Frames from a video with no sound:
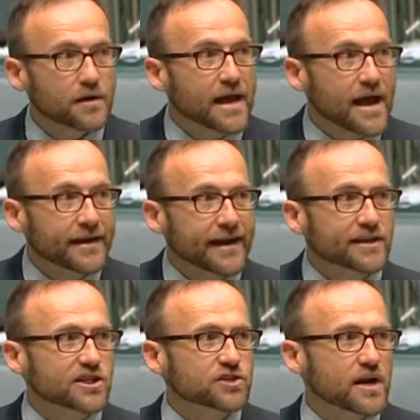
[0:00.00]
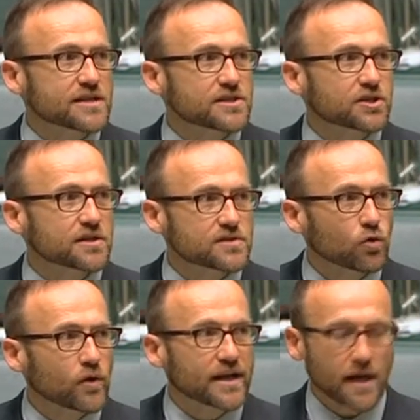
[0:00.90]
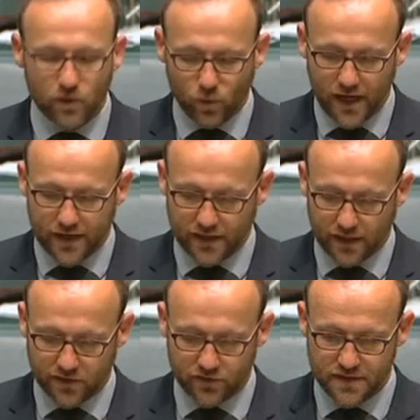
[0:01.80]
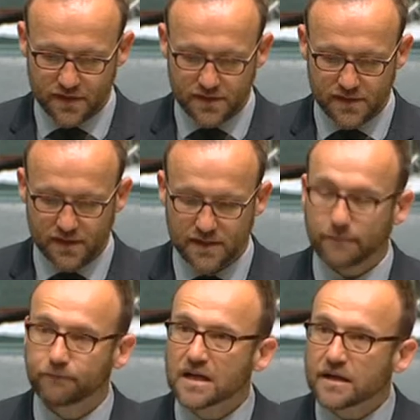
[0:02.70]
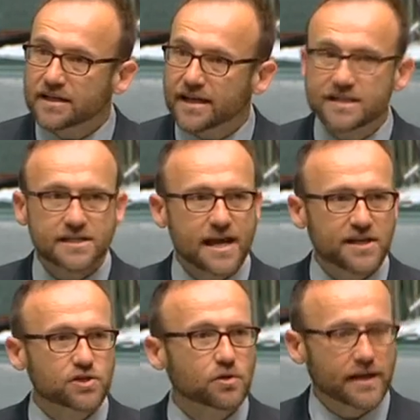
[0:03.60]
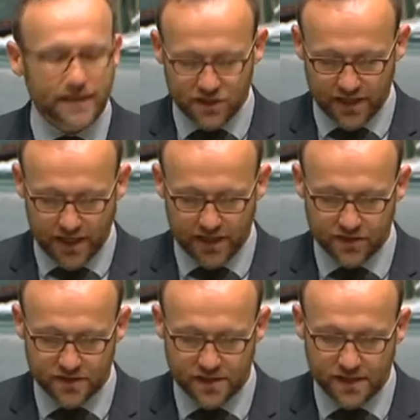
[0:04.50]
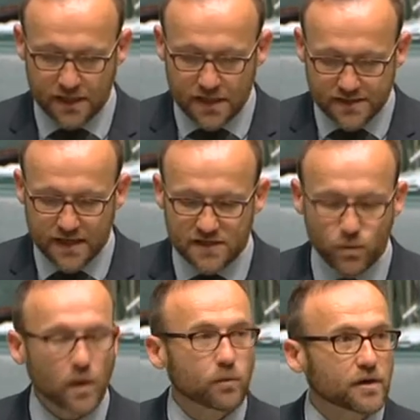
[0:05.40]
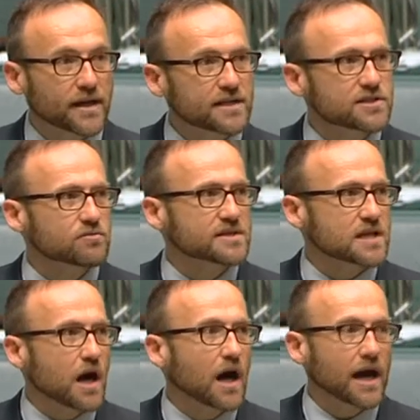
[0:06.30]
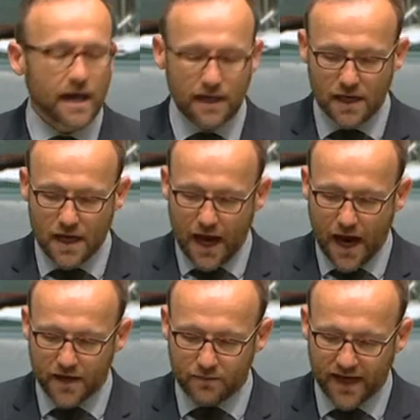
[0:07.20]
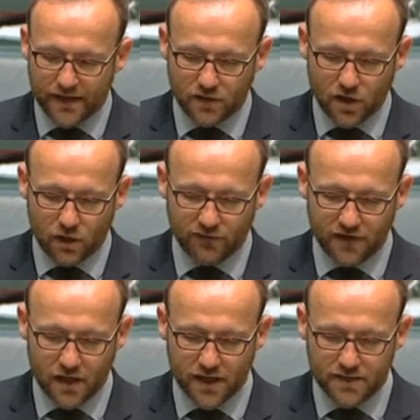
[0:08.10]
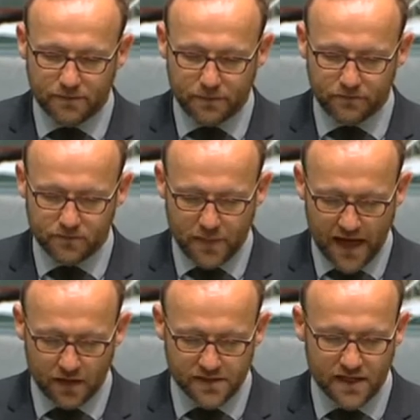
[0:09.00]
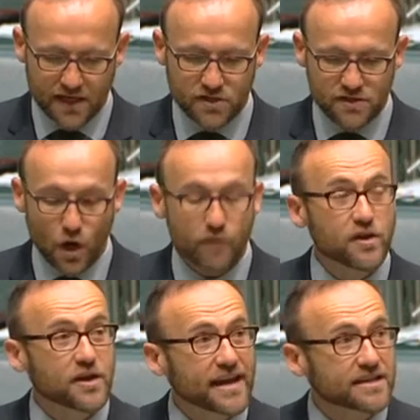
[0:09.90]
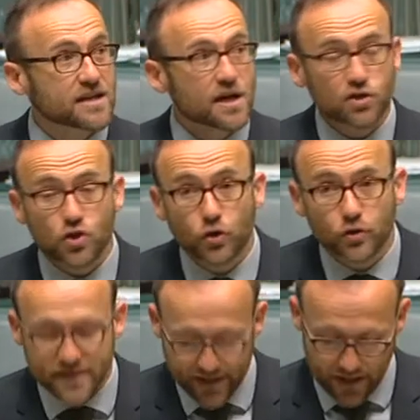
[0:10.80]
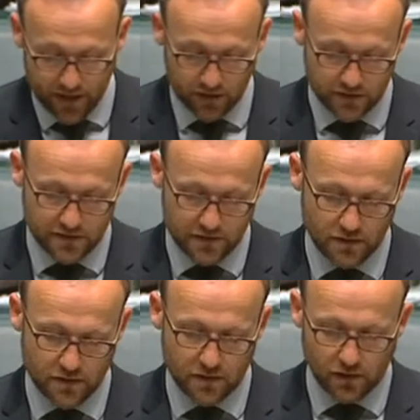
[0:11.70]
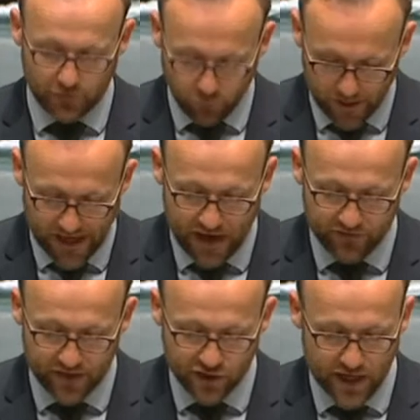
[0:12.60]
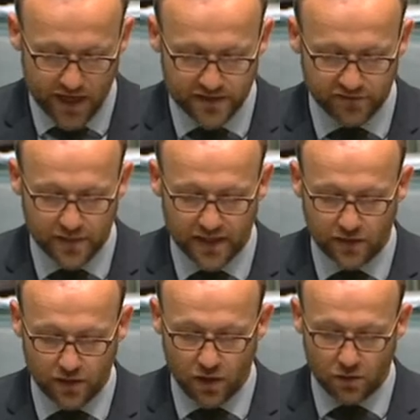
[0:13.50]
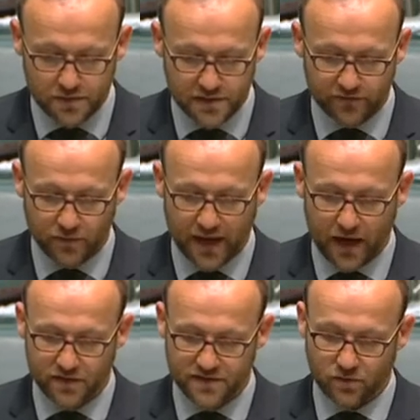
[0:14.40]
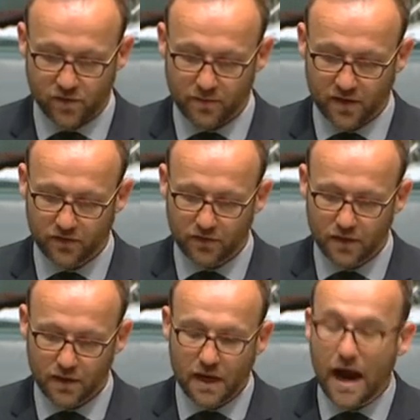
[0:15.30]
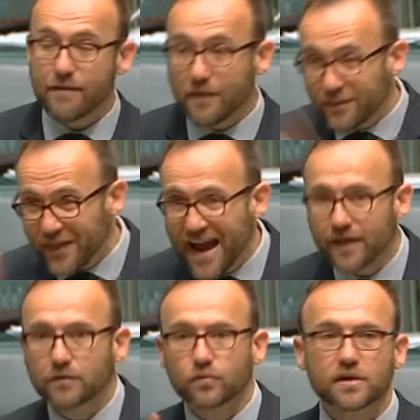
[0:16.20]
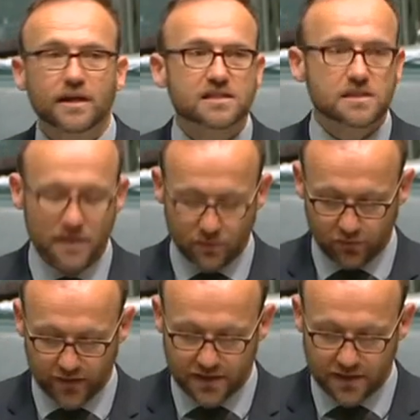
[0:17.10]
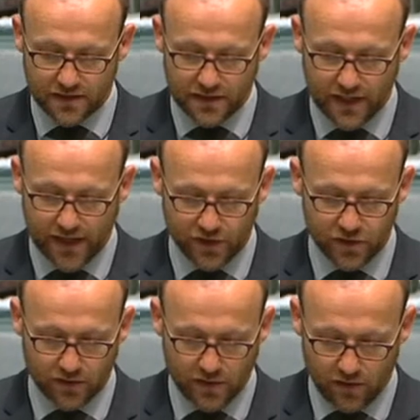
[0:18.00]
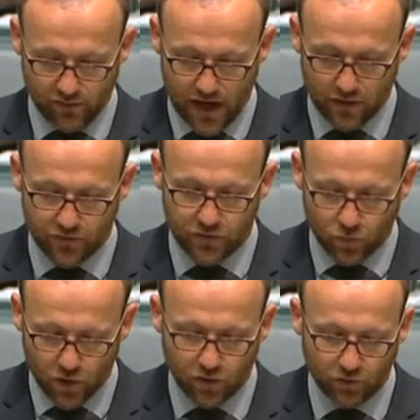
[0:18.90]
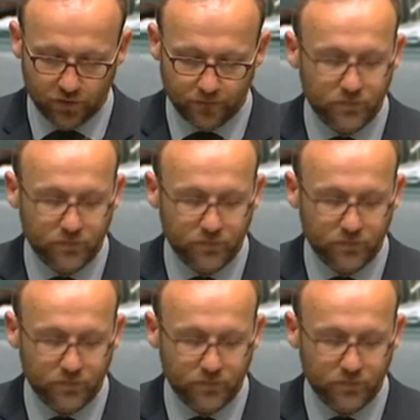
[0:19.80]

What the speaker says: Now, an energy transition is already underway in the electricity sector. The International Energy Agency says we will need to retire unabated coal-fired power stations over the next 2 decades if we're to have any chance of meeting the goals of the Paris Agreement. And that needs to be reflected in action around the world.